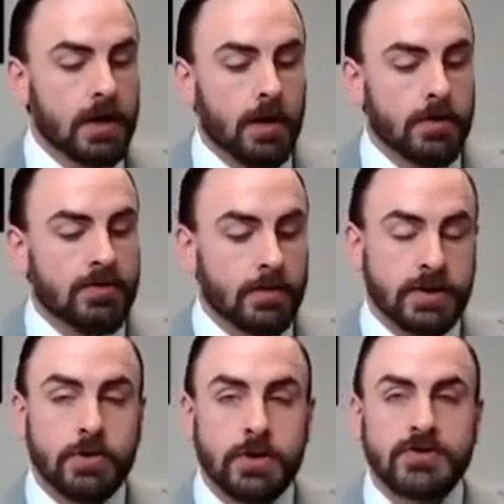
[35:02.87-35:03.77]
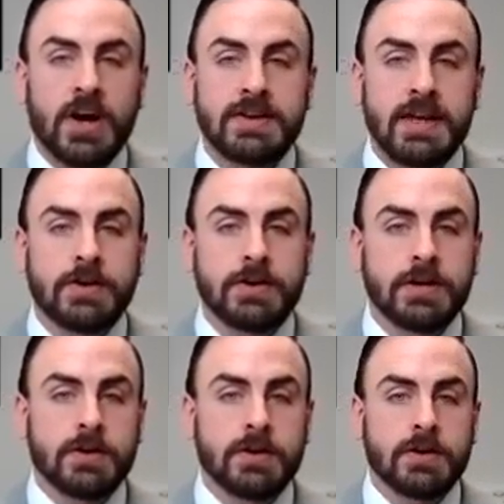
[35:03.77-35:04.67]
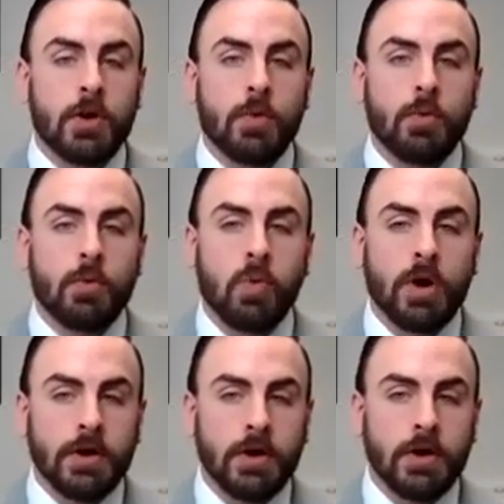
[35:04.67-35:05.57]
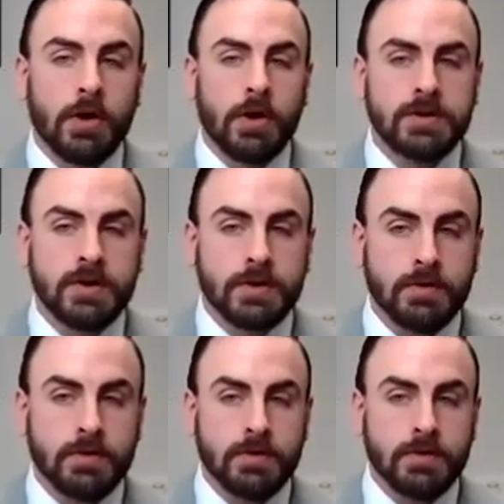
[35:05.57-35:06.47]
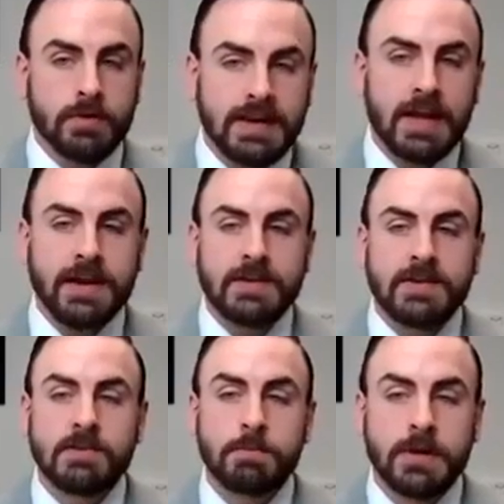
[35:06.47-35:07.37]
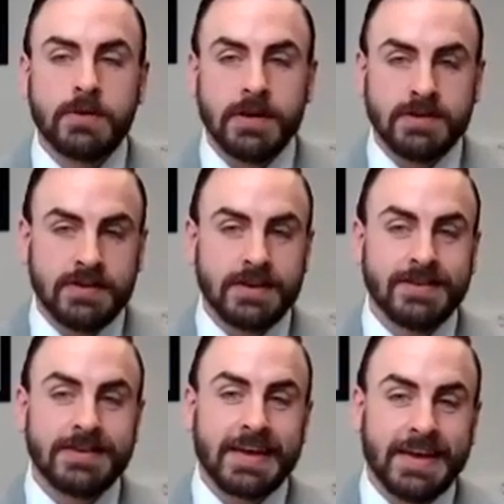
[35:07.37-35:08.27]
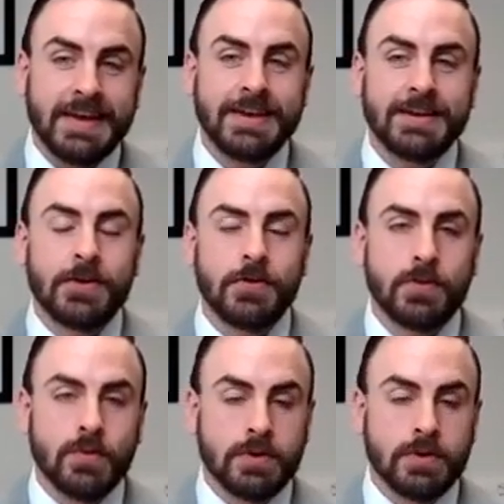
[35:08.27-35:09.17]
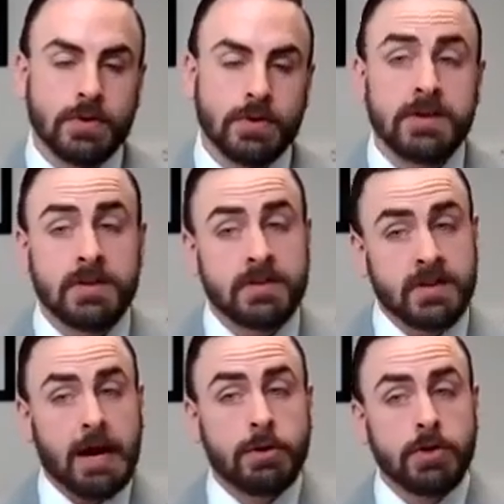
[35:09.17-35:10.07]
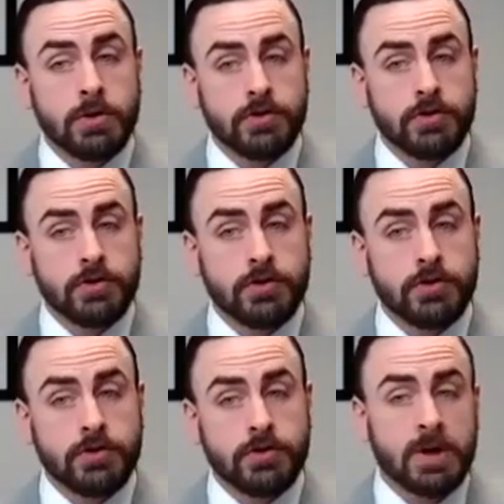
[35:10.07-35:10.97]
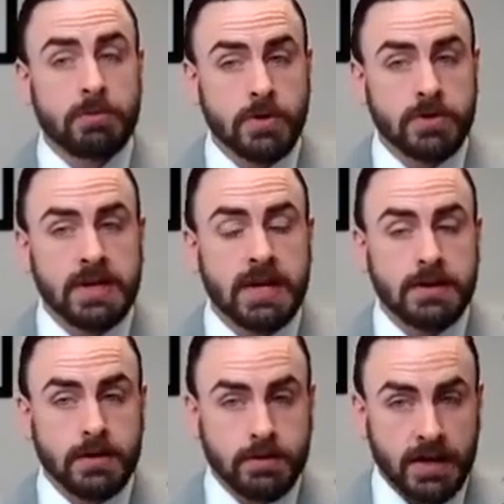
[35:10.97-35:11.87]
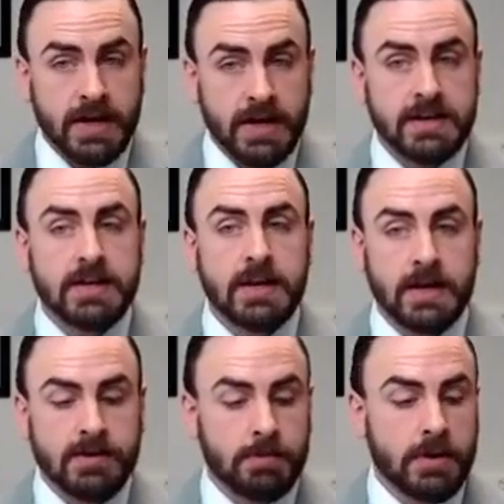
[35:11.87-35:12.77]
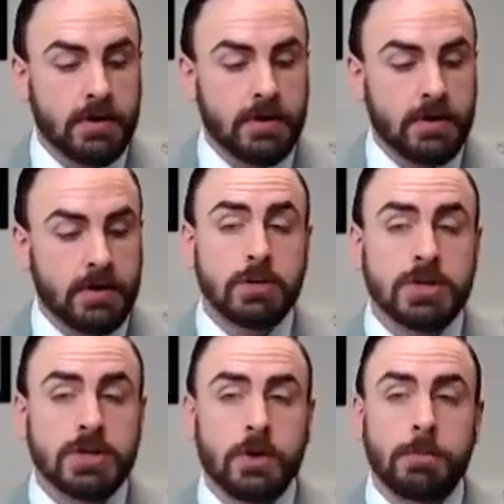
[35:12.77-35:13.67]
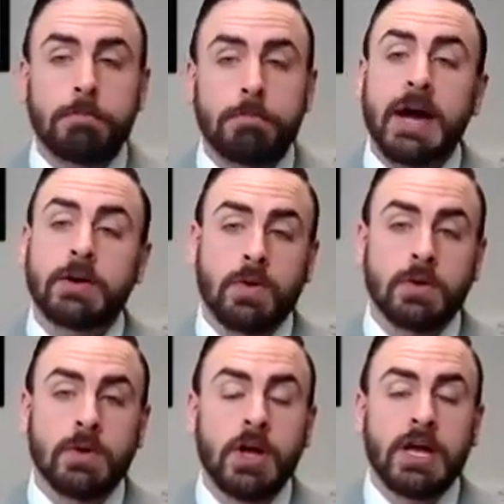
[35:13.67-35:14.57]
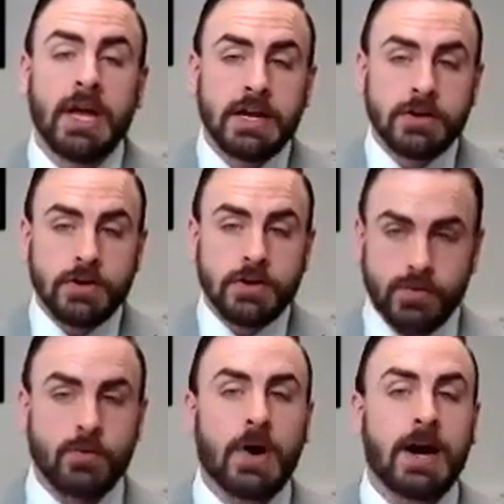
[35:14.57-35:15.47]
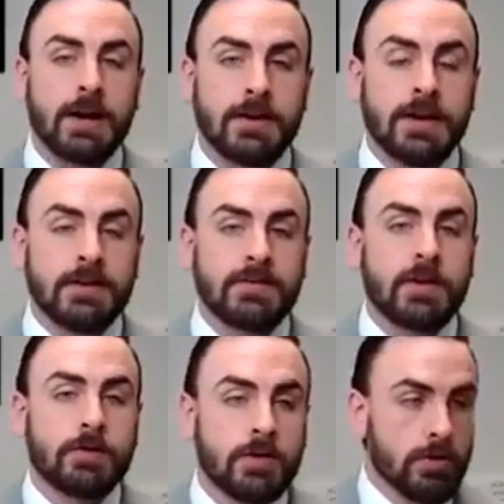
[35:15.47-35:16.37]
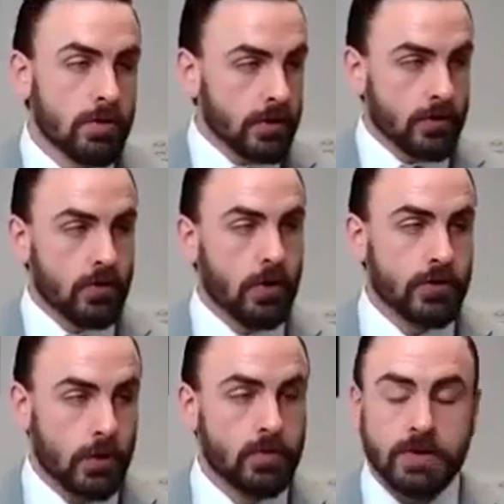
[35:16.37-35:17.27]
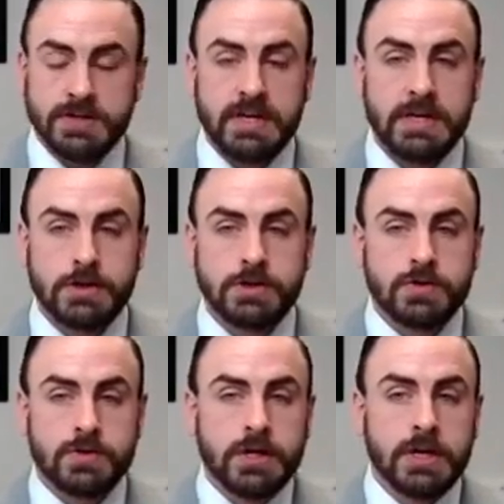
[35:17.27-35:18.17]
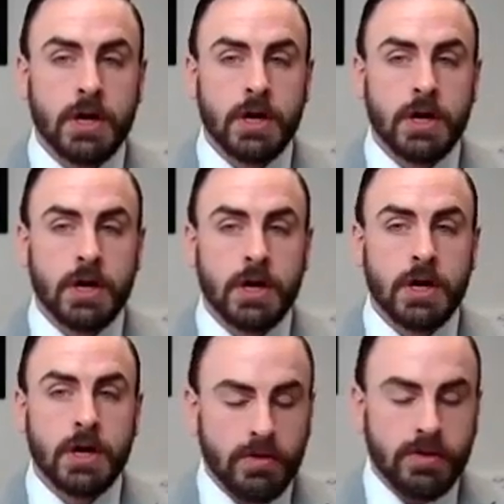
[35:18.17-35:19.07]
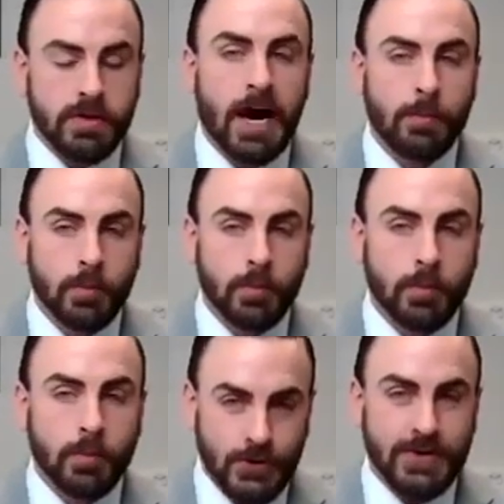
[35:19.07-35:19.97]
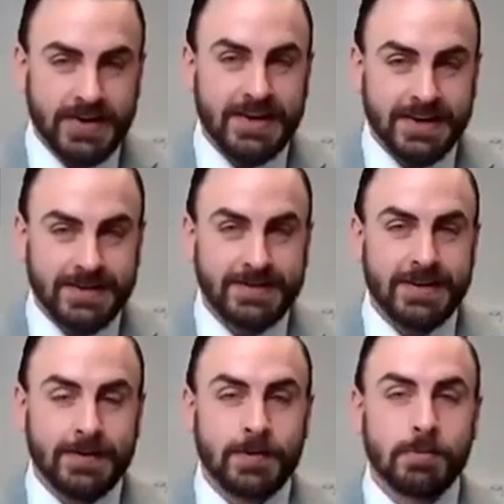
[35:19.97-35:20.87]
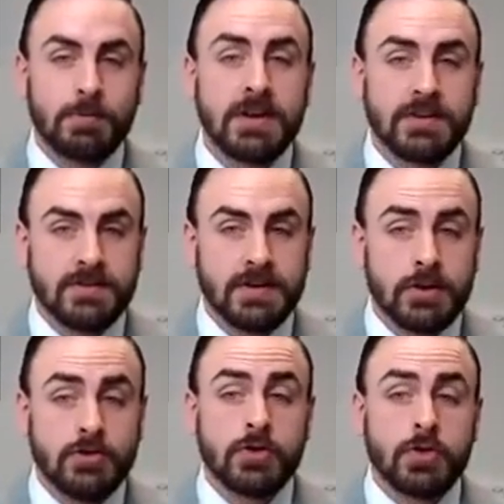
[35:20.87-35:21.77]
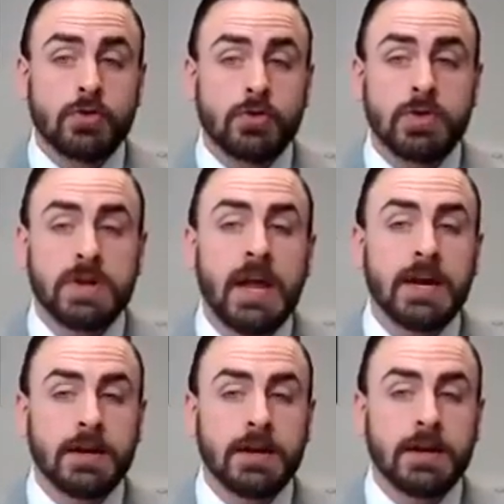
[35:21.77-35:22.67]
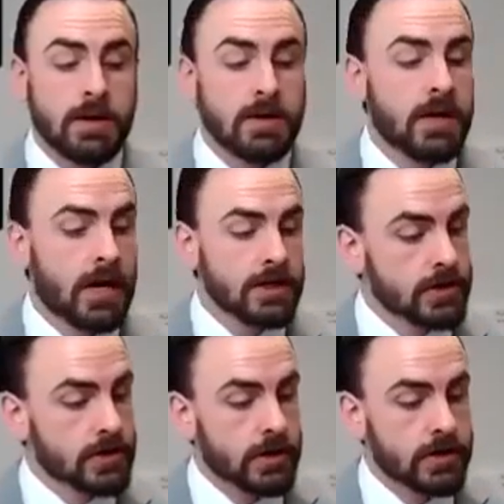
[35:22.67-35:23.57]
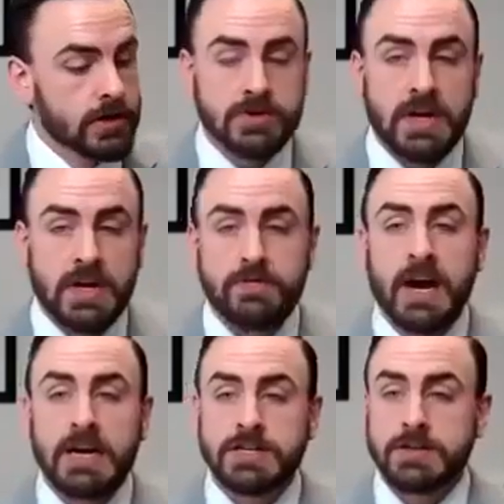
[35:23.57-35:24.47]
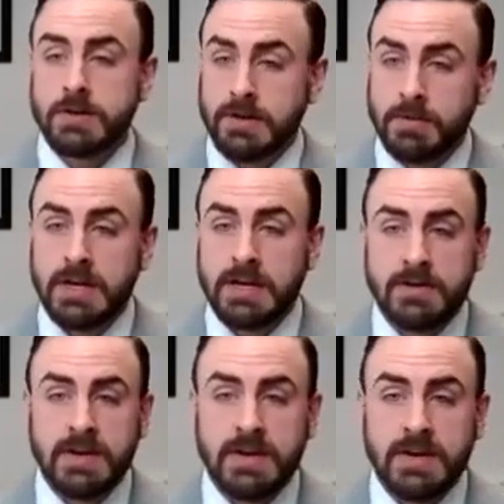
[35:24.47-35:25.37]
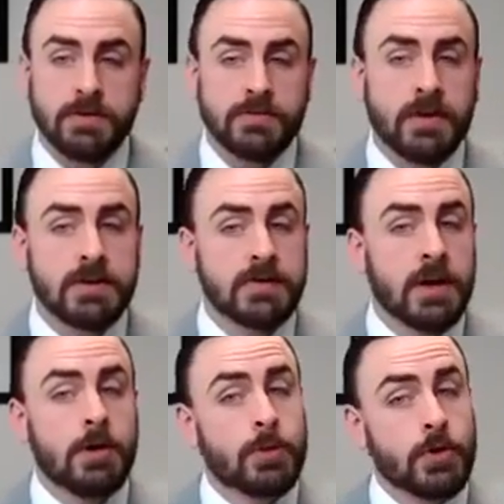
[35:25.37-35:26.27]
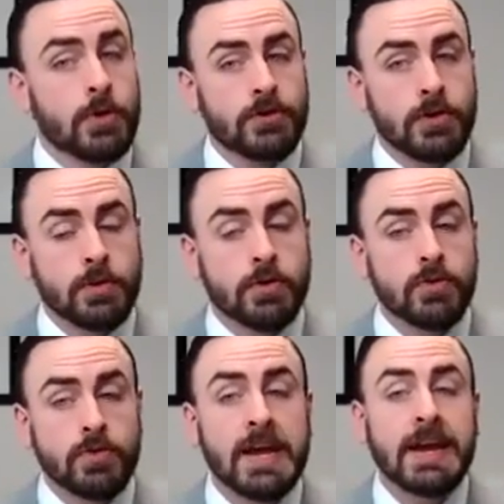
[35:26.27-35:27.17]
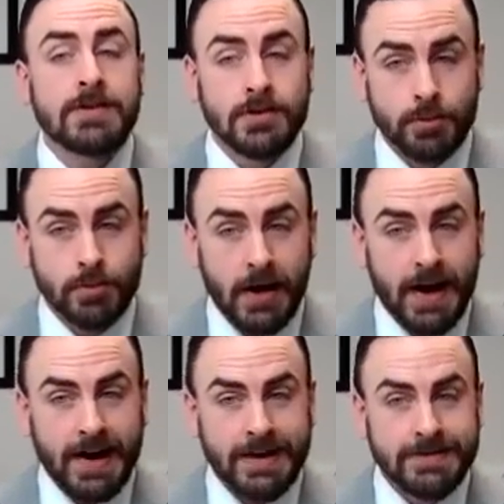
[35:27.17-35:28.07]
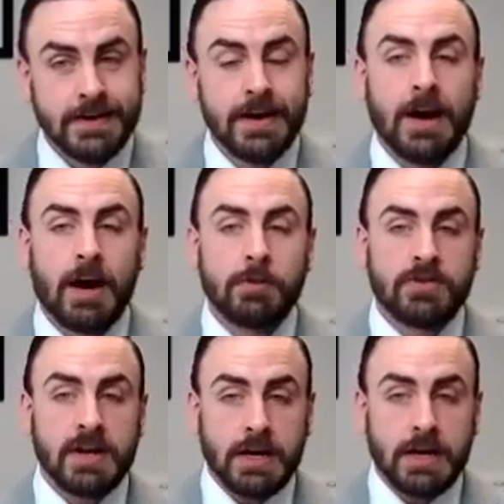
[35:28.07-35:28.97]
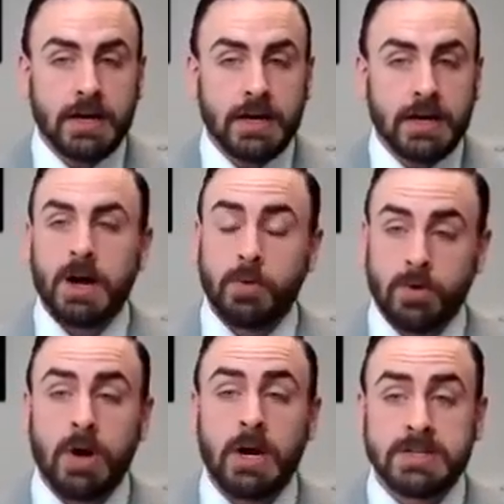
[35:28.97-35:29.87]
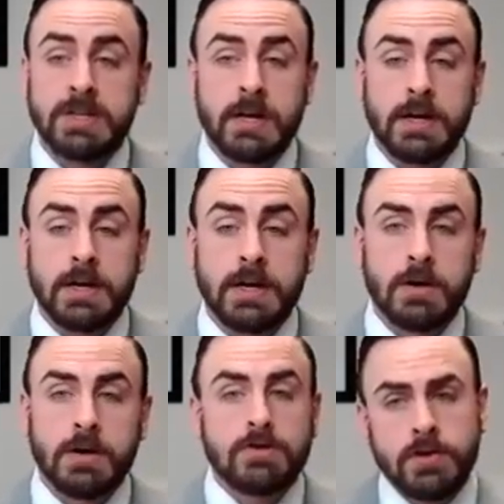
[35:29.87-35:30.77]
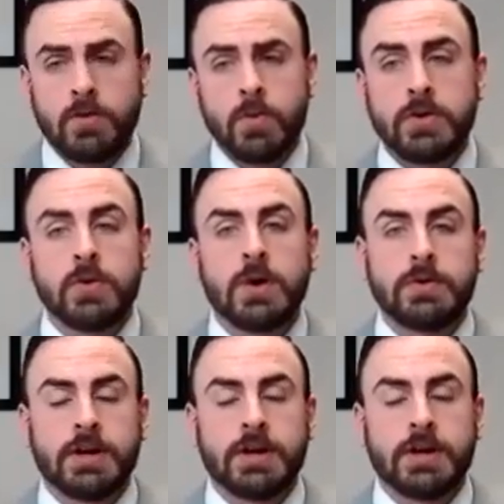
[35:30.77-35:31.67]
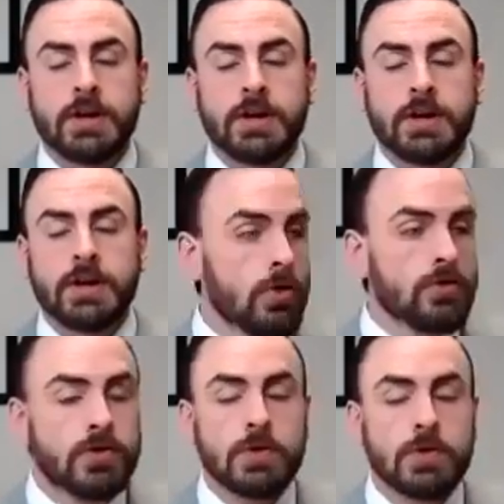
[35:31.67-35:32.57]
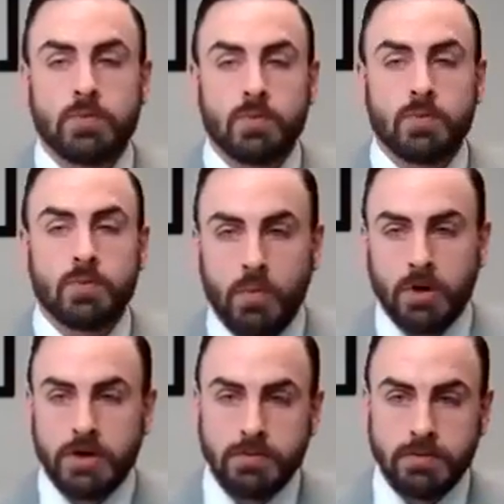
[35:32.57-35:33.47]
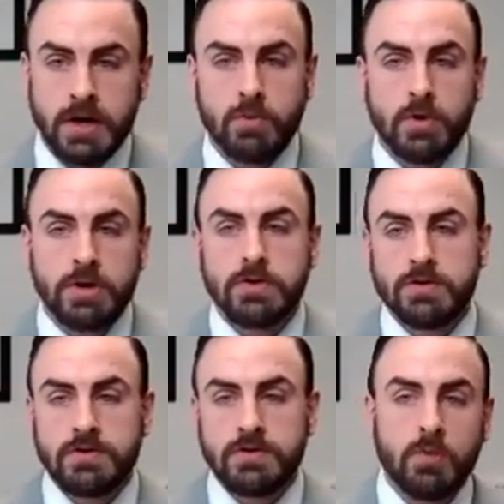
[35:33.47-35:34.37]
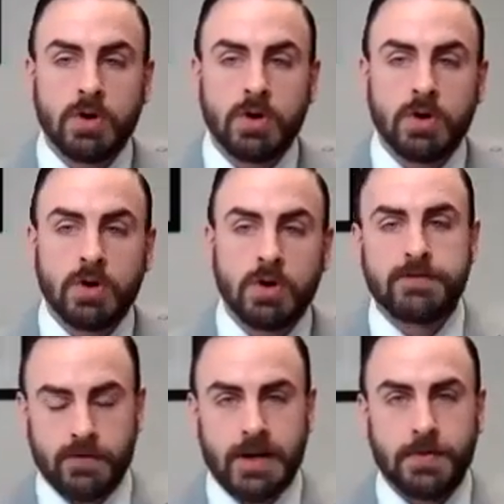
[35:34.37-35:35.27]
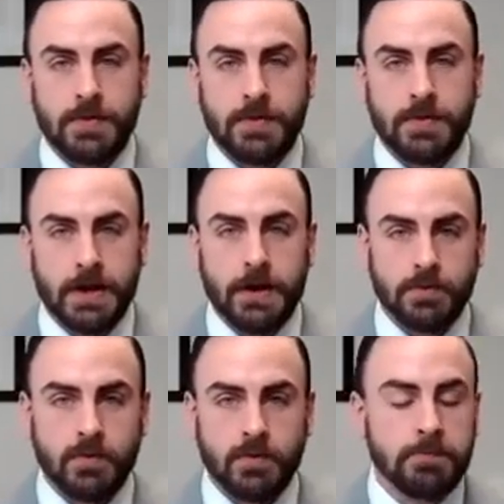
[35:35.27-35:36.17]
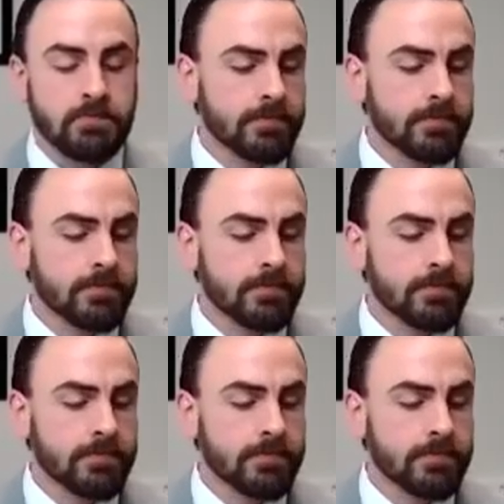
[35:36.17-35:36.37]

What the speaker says: Something you can jot down here. What are the neglected experiences in the real estate business? And I'll do this two ways. When I'm looking at neglected experiences, I would start macro, industry wide. Say, looking across the whole real estate industry, where are the opportunities in the business to create not just customer satisfaction, eliminate the sacrifice, but also create surprise? I'm going to say industry wide, what do I see? So this is where you can go out and look at models. Say who's doing what? What do you like? What do you see? What's different out there, right?